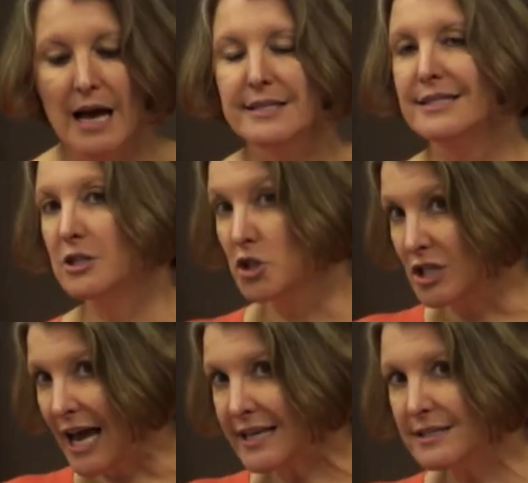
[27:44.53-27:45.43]

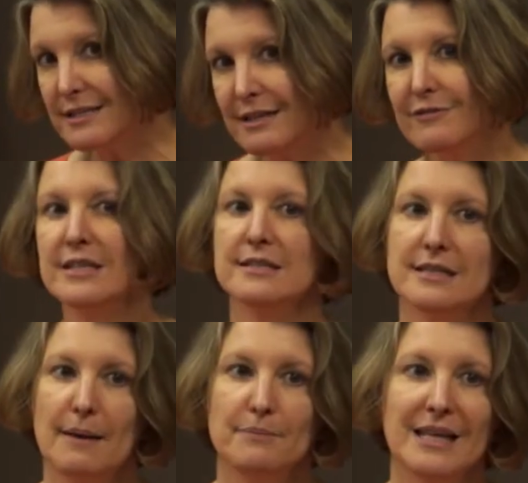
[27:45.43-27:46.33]
Suggestive is
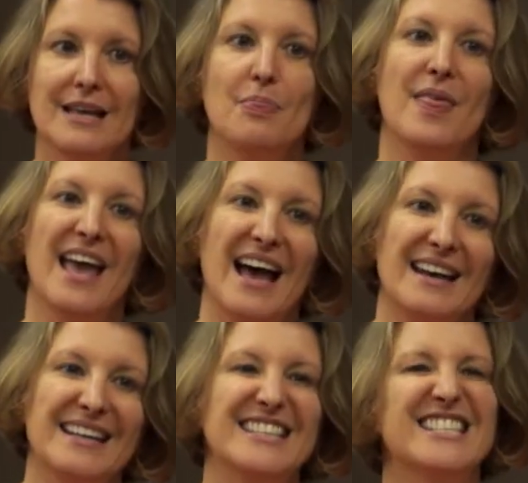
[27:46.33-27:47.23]
something
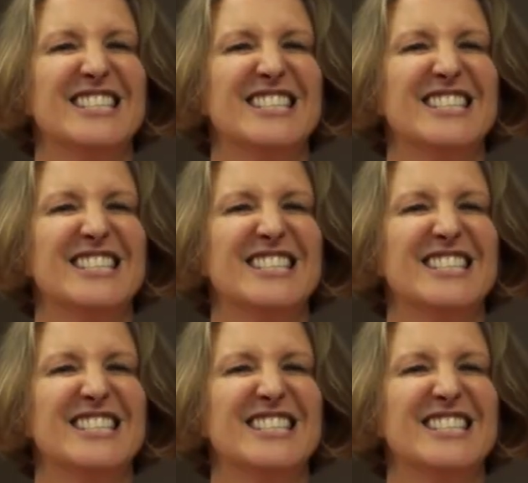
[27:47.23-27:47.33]
that it